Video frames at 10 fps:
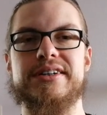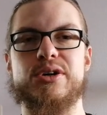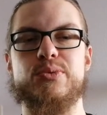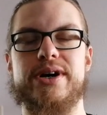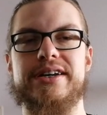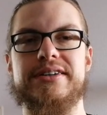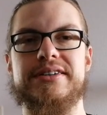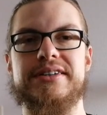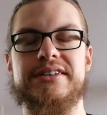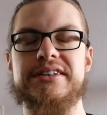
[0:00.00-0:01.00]
quite
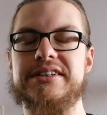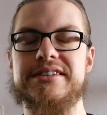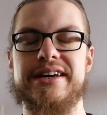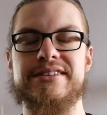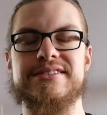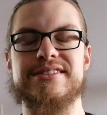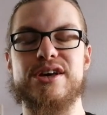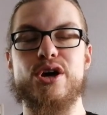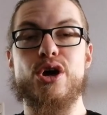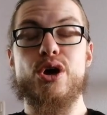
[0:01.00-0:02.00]
an intense
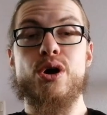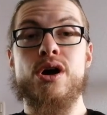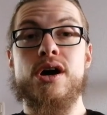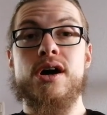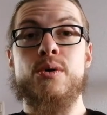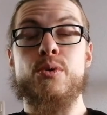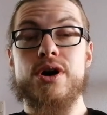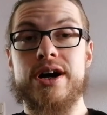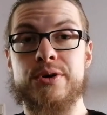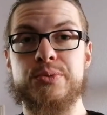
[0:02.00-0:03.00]

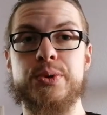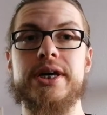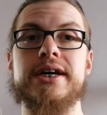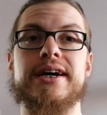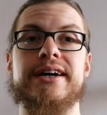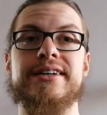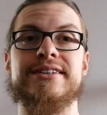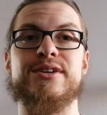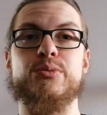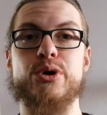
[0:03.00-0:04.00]
workout week
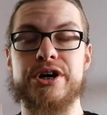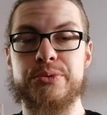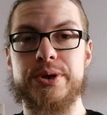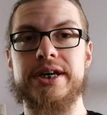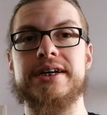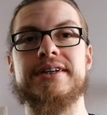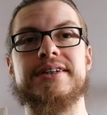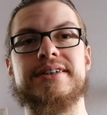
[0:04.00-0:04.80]
and work week.